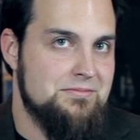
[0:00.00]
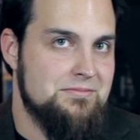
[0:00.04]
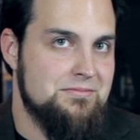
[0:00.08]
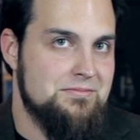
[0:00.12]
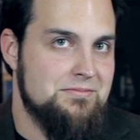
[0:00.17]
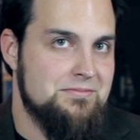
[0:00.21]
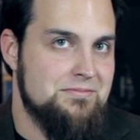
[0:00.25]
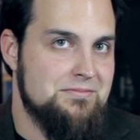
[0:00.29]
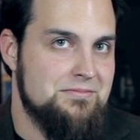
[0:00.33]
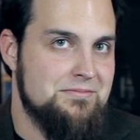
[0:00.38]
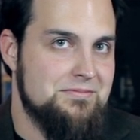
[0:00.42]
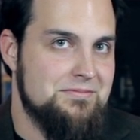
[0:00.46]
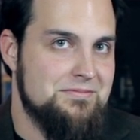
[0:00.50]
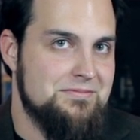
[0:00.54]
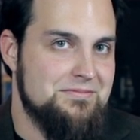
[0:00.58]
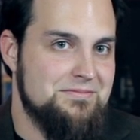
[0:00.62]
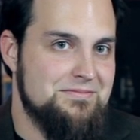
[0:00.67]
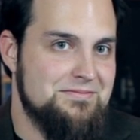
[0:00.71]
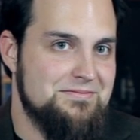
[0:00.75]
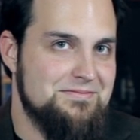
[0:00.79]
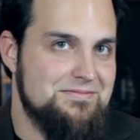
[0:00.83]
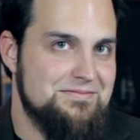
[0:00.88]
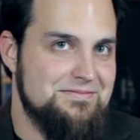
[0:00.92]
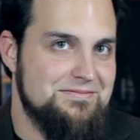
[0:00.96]
Dun
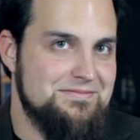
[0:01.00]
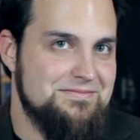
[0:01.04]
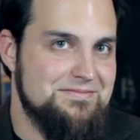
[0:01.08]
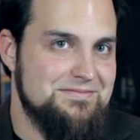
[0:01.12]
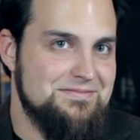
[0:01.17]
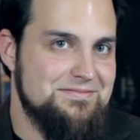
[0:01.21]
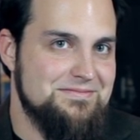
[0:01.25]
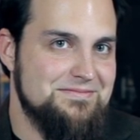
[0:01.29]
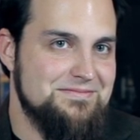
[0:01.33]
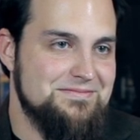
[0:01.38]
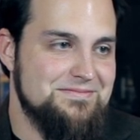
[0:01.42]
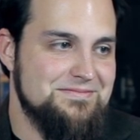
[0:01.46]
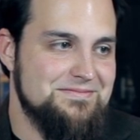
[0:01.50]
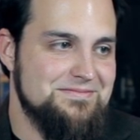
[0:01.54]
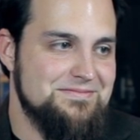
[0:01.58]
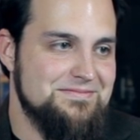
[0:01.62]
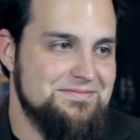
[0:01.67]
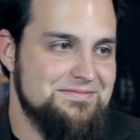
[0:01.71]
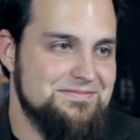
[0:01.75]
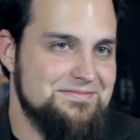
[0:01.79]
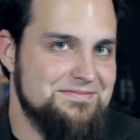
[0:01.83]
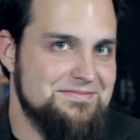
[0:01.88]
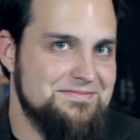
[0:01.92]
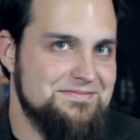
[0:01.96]
dun
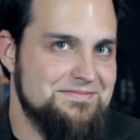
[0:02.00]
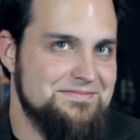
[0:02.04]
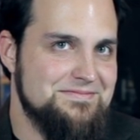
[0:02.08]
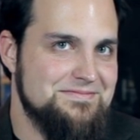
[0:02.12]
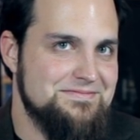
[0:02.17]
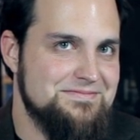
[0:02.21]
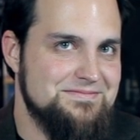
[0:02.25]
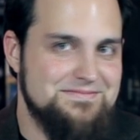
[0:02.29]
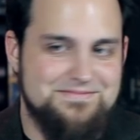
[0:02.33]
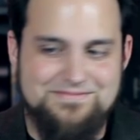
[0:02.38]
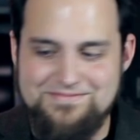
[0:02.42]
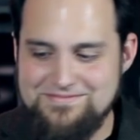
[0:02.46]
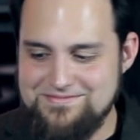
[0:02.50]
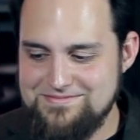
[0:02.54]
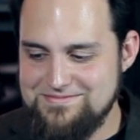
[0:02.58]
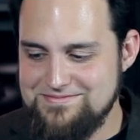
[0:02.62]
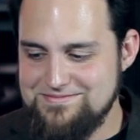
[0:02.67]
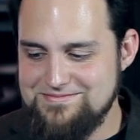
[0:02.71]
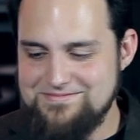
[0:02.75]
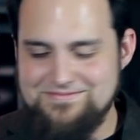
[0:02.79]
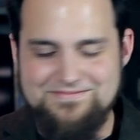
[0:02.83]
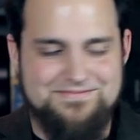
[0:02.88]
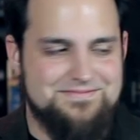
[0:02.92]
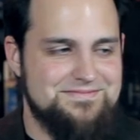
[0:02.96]

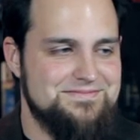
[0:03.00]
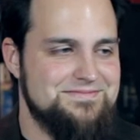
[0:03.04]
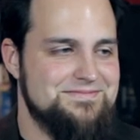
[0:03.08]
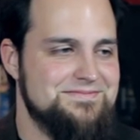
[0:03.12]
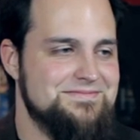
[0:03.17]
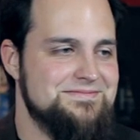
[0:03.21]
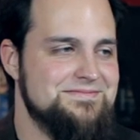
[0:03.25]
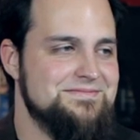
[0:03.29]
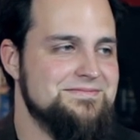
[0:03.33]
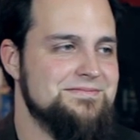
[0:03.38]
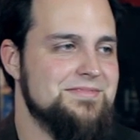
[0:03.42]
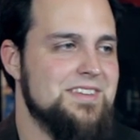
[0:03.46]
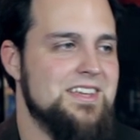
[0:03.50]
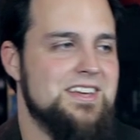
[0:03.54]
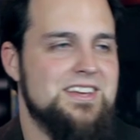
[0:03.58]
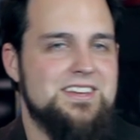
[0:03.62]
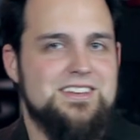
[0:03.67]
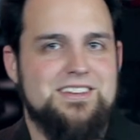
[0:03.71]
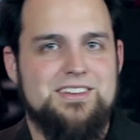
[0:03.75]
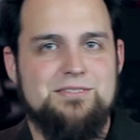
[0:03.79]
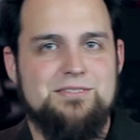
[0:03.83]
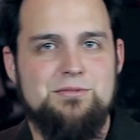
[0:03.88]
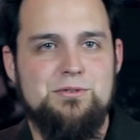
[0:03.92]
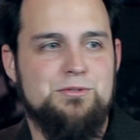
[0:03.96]
dun.
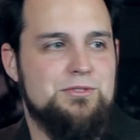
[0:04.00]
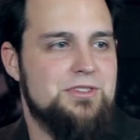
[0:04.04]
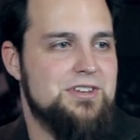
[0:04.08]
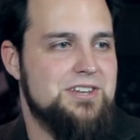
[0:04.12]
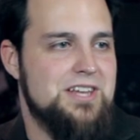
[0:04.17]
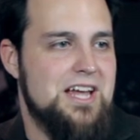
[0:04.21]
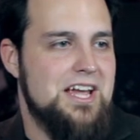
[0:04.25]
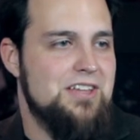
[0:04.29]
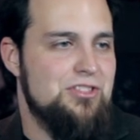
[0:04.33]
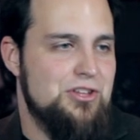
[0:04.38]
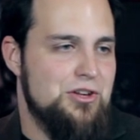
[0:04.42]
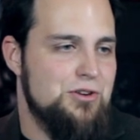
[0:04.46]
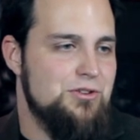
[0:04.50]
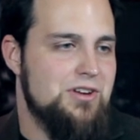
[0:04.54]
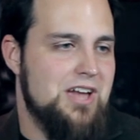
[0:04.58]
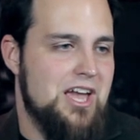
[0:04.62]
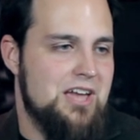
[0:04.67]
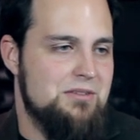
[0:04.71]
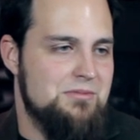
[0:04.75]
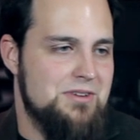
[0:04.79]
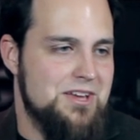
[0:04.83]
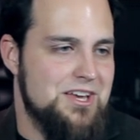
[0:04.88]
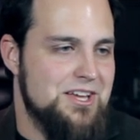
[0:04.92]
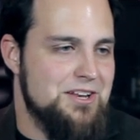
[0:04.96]
Remember the day that you
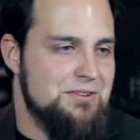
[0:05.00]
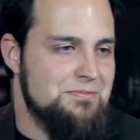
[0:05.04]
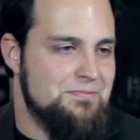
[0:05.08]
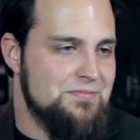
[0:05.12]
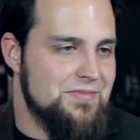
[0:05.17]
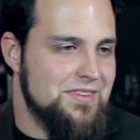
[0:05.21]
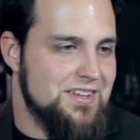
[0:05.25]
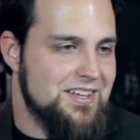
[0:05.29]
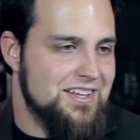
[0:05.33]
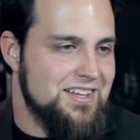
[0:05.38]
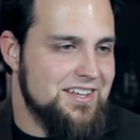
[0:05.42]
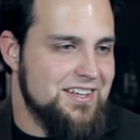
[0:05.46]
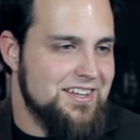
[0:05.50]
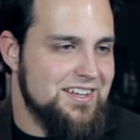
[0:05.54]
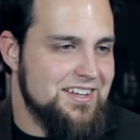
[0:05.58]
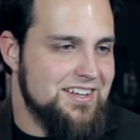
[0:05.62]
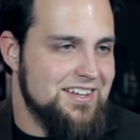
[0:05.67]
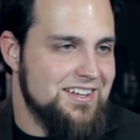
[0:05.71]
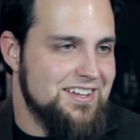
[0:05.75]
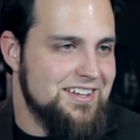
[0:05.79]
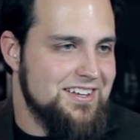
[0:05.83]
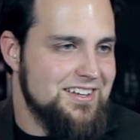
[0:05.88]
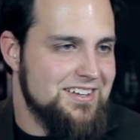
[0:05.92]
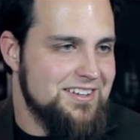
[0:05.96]
came in
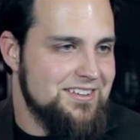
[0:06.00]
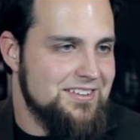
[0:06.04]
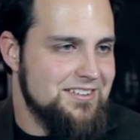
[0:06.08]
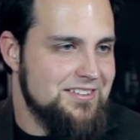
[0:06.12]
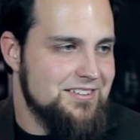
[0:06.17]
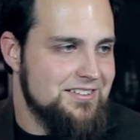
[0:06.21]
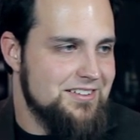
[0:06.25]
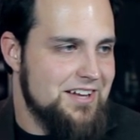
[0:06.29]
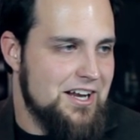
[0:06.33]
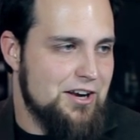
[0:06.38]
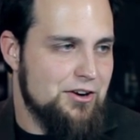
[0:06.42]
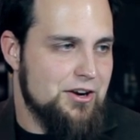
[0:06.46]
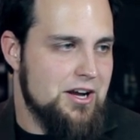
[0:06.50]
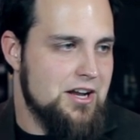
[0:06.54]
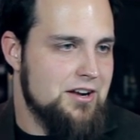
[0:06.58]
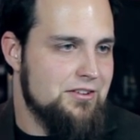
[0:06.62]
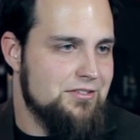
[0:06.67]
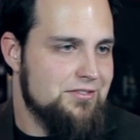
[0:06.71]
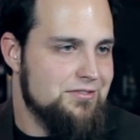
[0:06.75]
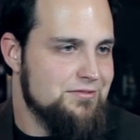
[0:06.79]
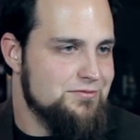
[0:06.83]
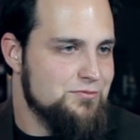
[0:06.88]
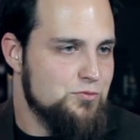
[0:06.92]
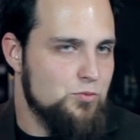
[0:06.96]
hair kind
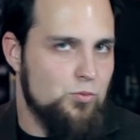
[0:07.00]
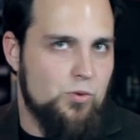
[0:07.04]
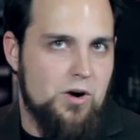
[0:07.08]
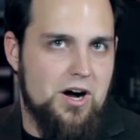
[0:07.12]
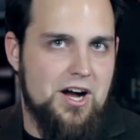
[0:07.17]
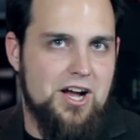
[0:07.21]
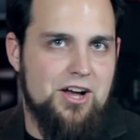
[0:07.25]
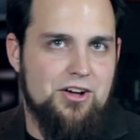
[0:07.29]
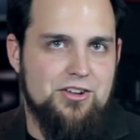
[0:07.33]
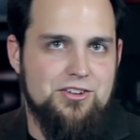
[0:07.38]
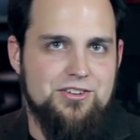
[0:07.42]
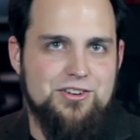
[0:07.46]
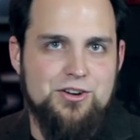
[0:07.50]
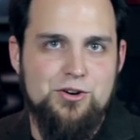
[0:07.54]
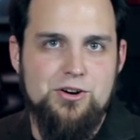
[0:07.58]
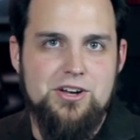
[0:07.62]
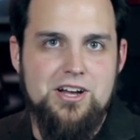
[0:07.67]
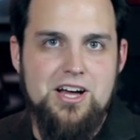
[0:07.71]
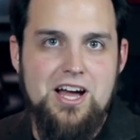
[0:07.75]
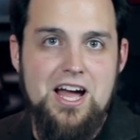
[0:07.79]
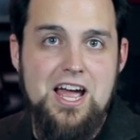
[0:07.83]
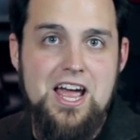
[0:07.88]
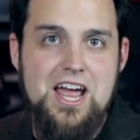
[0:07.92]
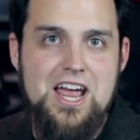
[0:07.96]
of wild and
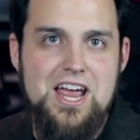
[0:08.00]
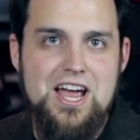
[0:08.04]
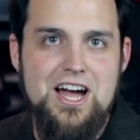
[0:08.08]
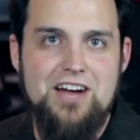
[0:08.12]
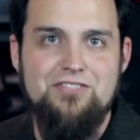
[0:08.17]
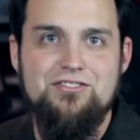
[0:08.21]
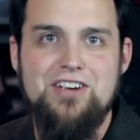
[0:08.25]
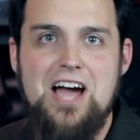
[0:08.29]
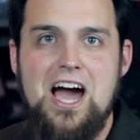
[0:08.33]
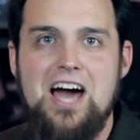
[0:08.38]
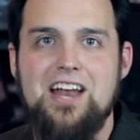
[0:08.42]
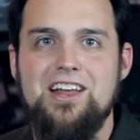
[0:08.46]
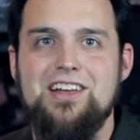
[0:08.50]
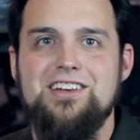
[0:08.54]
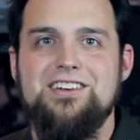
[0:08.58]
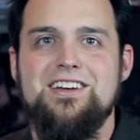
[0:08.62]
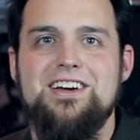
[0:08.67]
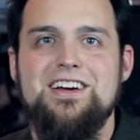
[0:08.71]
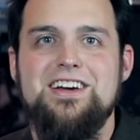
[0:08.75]
going, "Hey, I've got it."